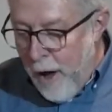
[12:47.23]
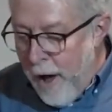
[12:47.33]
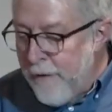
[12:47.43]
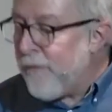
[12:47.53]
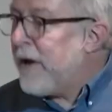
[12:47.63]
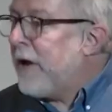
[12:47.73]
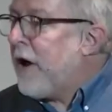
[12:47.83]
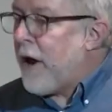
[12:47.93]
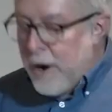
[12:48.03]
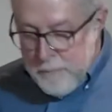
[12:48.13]
Offering
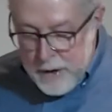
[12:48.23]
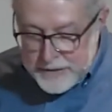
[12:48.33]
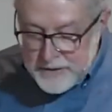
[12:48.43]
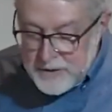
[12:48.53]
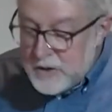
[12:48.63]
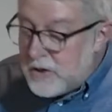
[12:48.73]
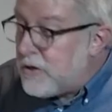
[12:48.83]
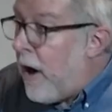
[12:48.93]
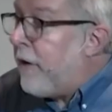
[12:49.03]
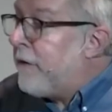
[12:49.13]
God our best
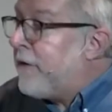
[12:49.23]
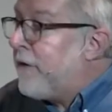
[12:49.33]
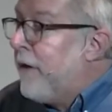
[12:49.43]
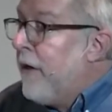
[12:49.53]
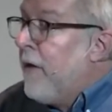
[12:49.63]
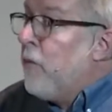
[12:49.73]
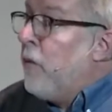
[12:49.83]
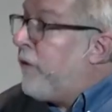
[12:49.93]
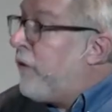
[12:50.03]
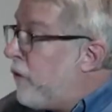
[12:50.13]
starts
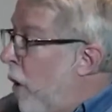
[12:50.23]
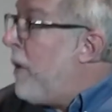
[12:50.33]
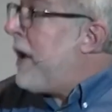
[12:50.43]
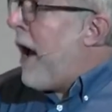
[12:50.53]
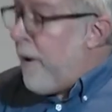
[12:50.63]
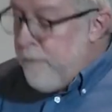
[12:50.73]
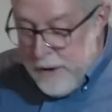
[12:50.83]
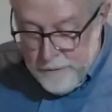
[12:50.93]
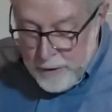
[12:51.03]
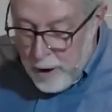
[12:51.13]
with showing up,
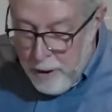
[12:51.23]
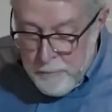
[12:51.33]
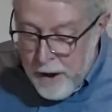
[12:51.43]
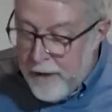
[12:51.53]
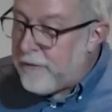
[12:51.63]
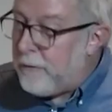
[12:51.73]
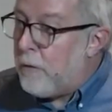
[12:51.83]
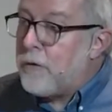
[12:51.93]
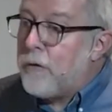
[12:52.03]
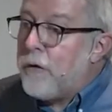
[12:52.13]
if at all
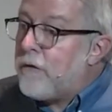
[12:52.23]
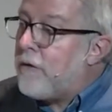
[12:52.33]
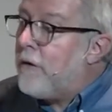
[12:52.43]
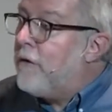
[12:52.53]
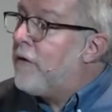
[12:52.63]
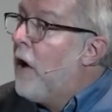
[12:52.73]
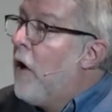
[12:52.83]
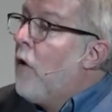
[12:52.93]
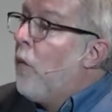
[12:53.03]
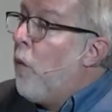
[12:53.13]
possible. Christians
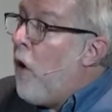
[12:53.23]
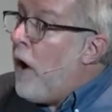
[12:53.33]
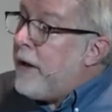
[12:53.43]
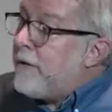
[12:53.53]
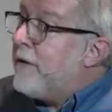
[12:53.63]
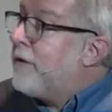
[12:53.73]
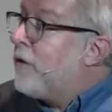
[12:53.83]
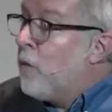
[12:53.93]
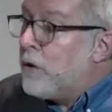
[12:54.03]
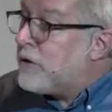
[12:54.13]
want
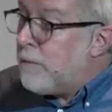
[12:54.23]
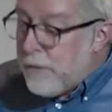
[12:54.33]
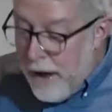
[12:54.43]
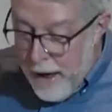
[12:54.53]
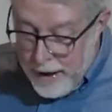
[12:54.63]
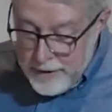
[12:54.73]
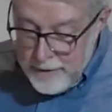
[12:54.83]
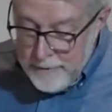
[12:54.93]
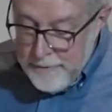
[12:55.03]
to worship God.